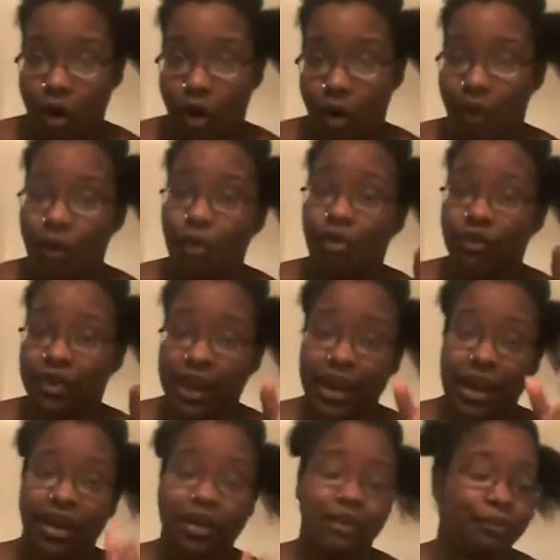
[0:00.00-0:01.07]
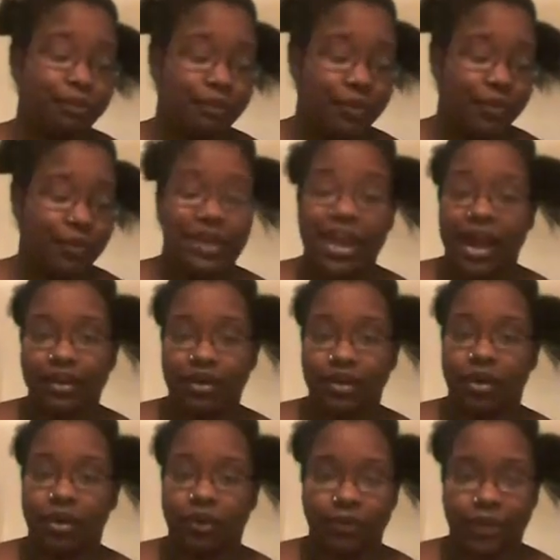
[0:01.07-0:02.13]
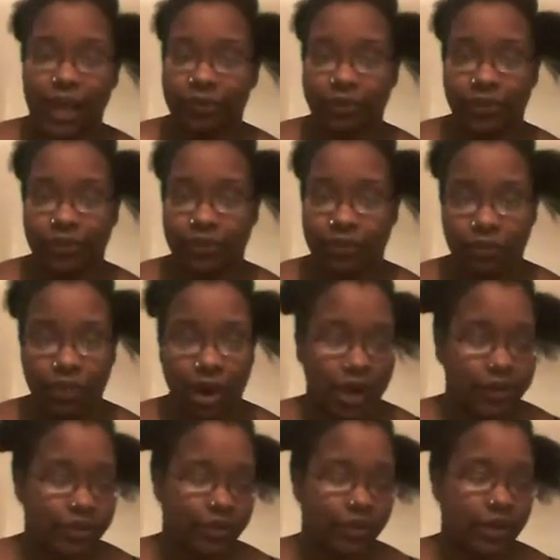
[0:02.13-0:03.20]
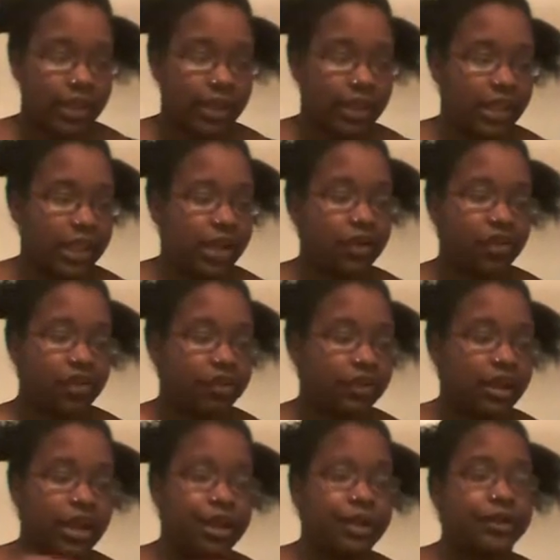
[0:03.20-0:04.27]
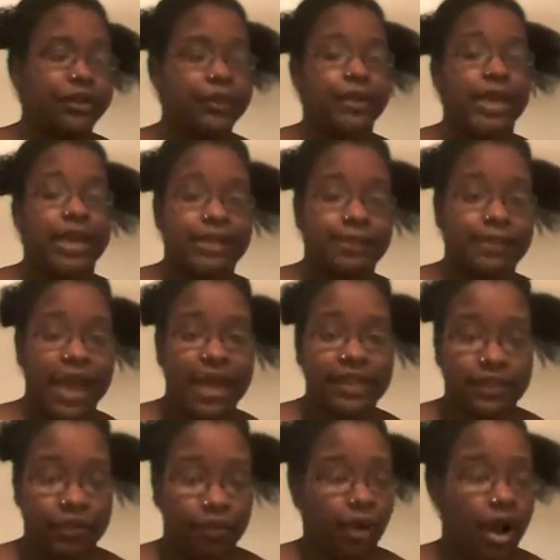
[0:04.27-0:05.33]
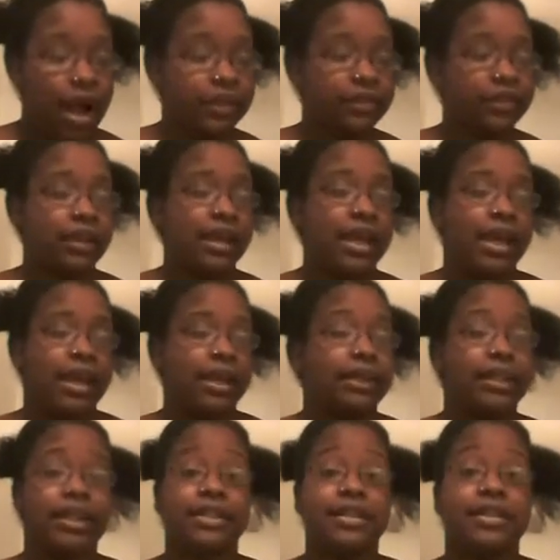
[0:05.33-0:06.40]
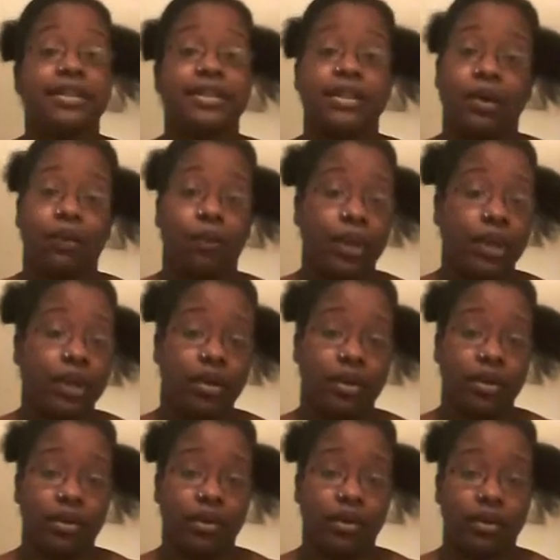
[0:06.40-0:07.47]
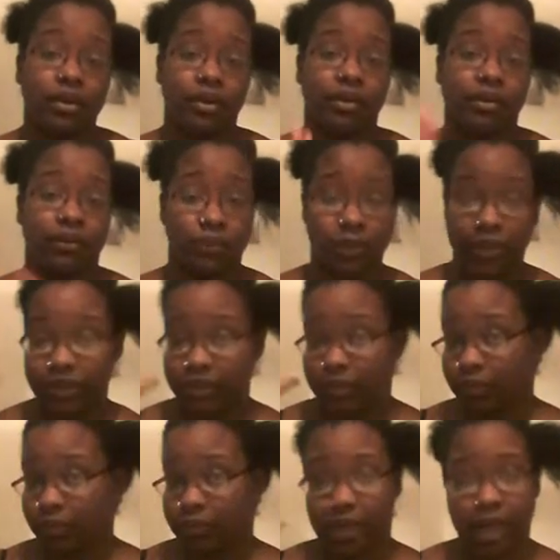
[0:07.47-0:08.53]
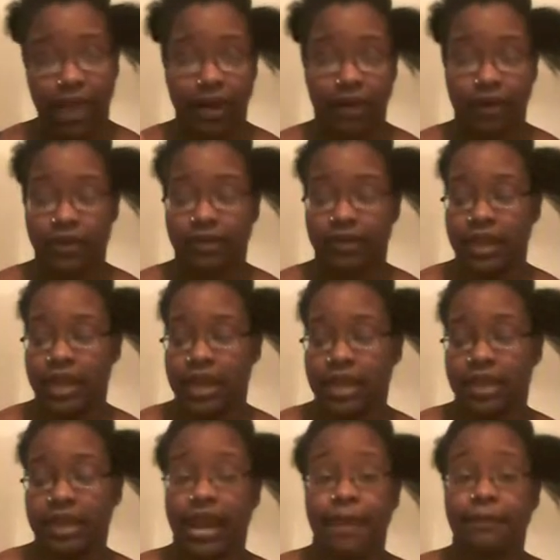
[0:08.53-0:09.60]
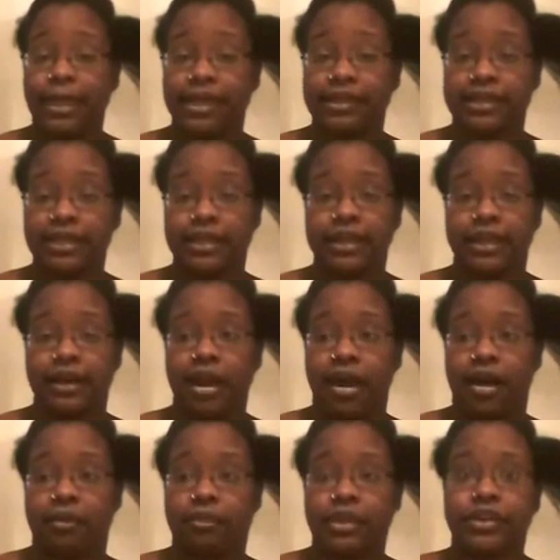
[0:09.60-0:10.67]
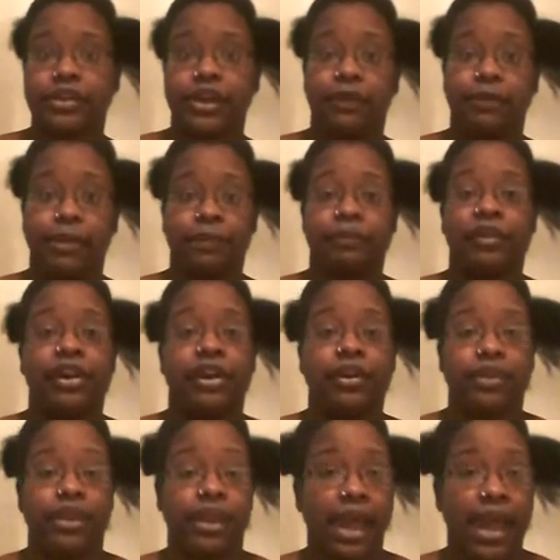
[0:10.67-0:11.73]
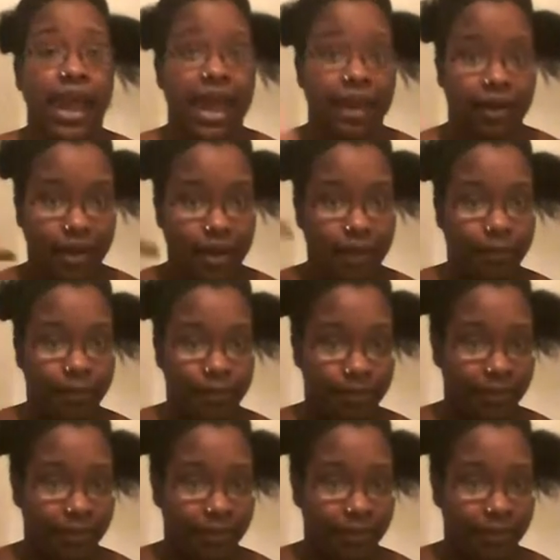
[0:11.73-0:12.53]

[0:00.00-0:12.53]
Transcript: old hair. Well, not freshly washed or anything, or 2 days past the wash. This is a week's old hair that I mentioned in the turban video that I had up